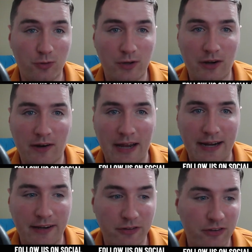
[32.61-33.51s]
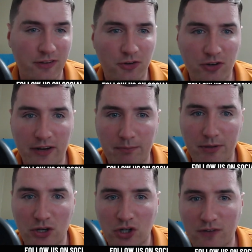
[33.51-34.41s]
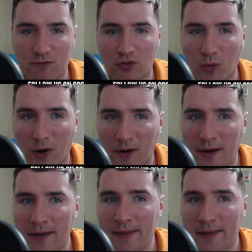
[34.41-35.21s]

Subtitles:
We are headed into the Championship 4